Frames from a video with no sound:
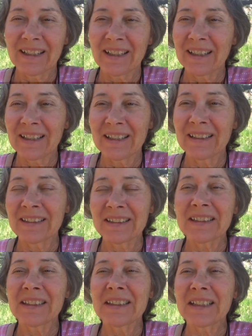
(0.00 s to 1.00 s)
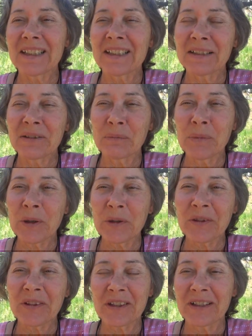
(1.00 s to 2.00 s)
uh,
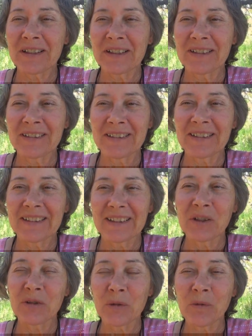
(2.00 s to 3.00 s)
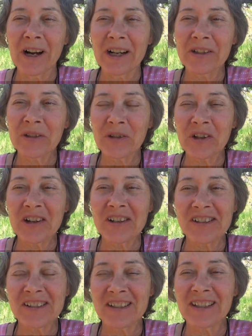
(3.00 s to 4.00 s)
both the the
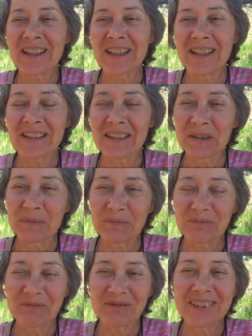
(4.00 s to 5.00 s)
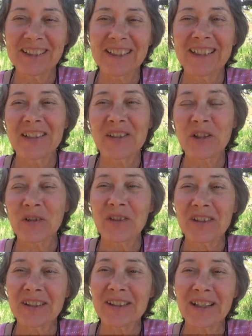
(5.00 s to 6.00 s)
wanderers, the um,
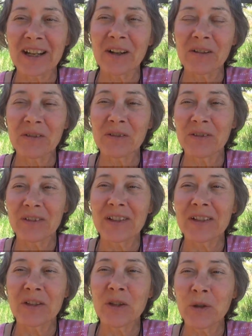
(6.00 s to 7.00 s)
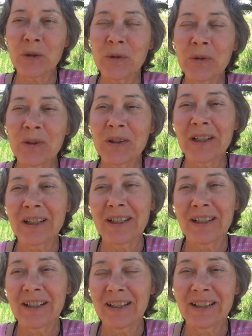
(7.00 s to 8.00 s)
service to self, two
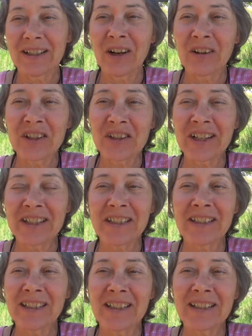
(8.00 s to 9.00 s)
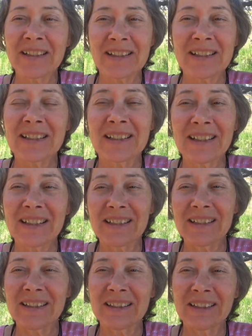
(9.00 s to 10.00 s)
orange entities
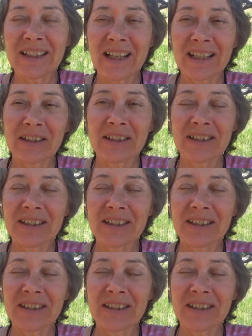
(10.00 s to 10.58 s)
uh, that